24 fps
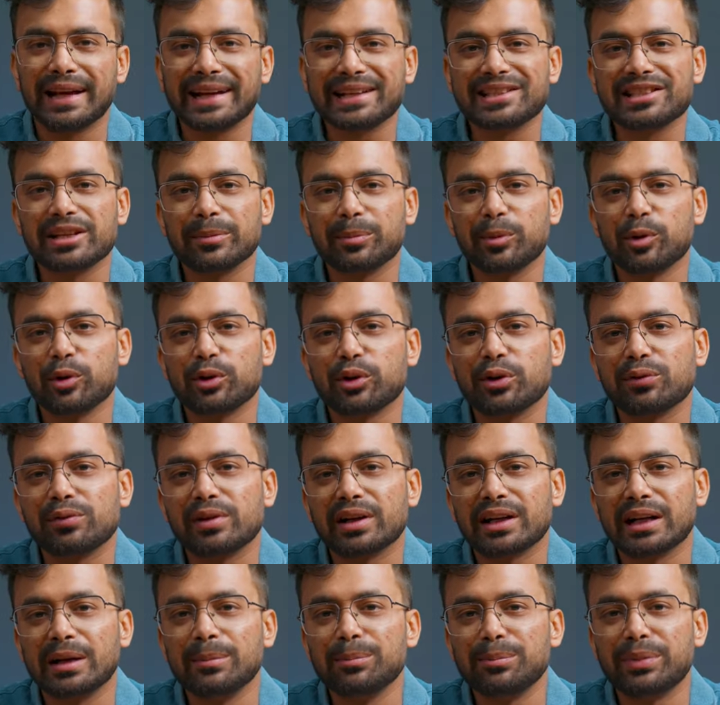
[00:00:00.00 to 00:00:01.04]
Tech support of
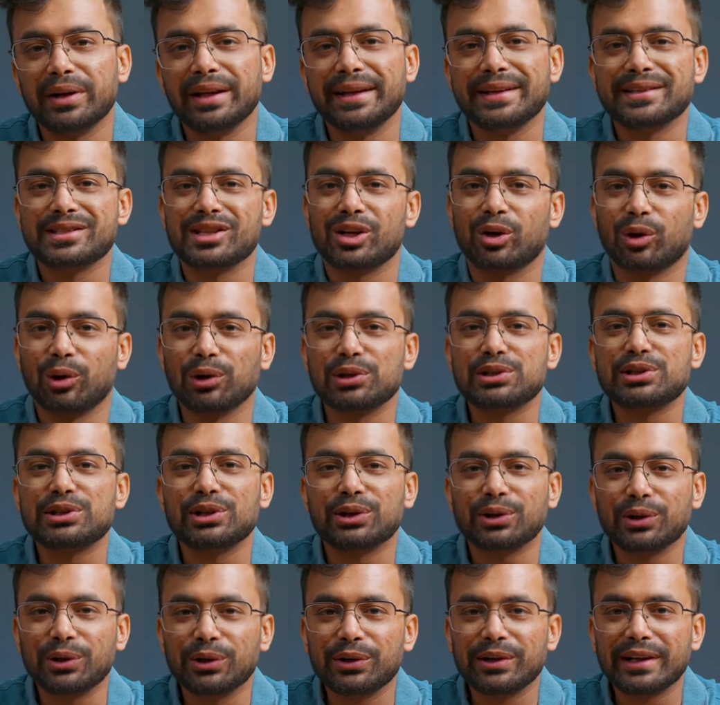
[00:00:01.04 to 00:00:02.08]
the company is
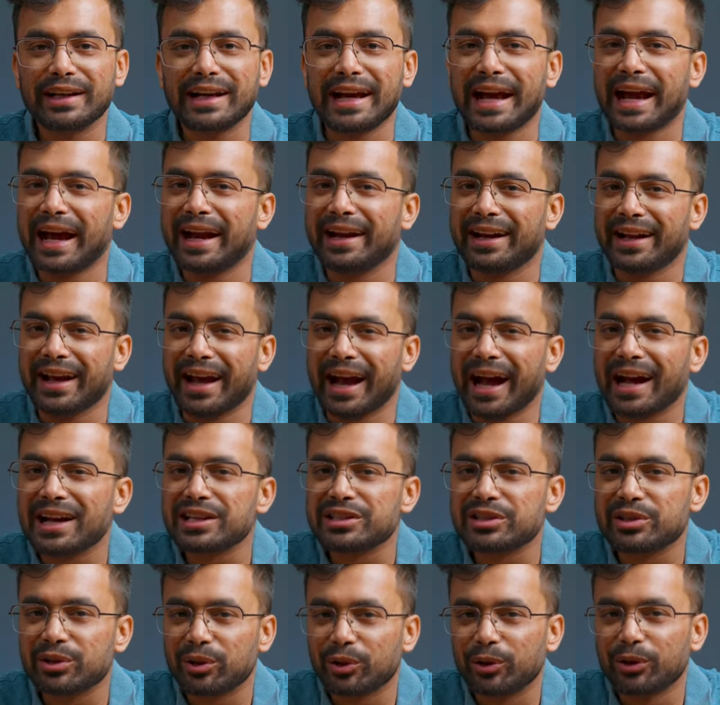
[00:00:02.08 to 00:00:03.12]
also good and
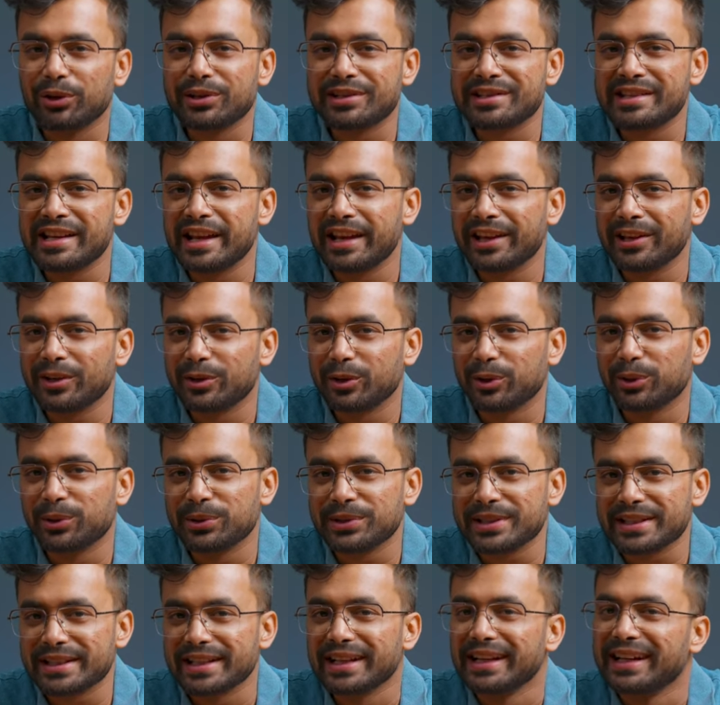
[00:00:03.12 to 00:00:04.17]
as the old saying
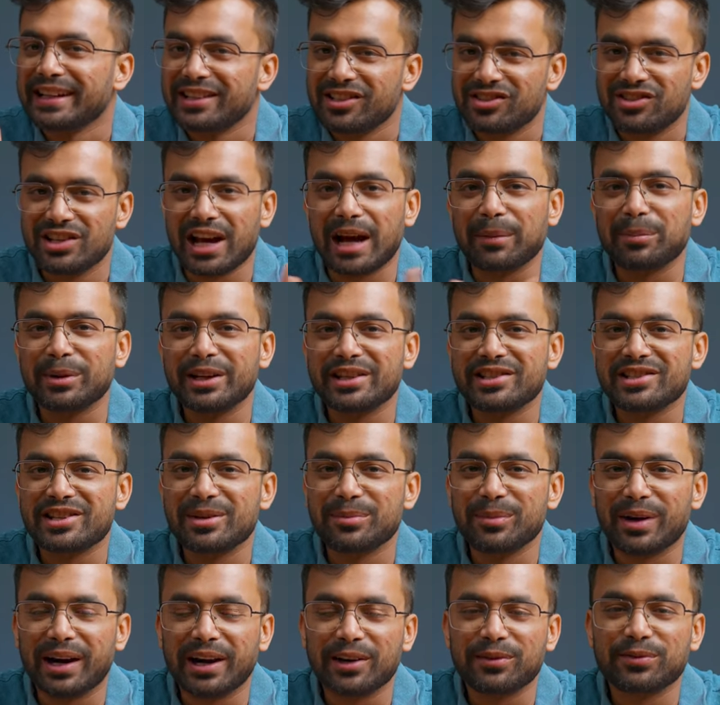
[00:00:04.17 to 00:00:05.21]
goes, Japanese
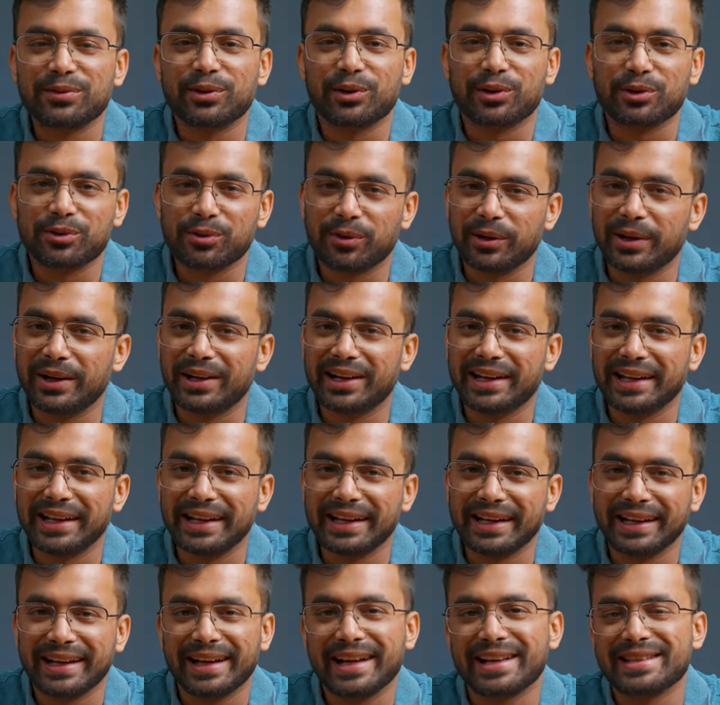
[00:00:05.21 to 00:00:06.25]
demand for
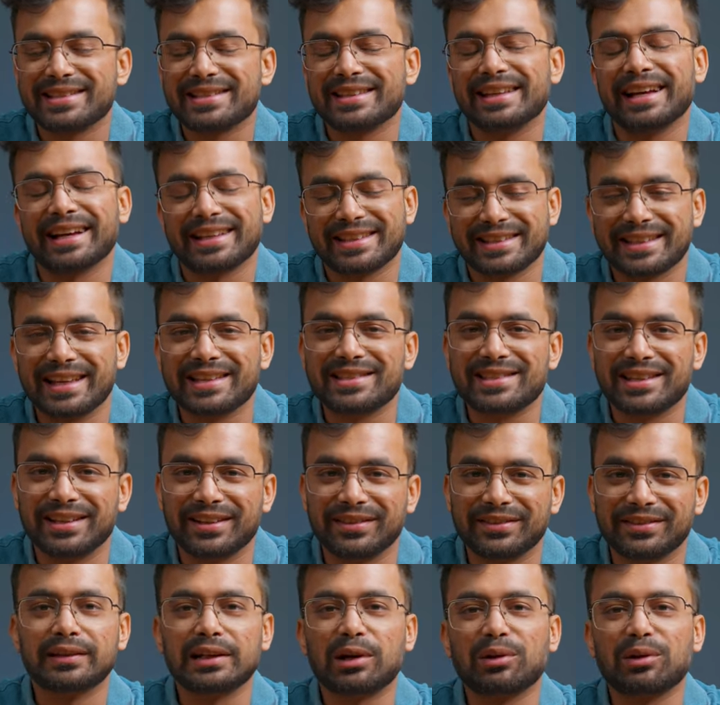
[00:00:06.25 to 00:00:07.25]
quality is excessive.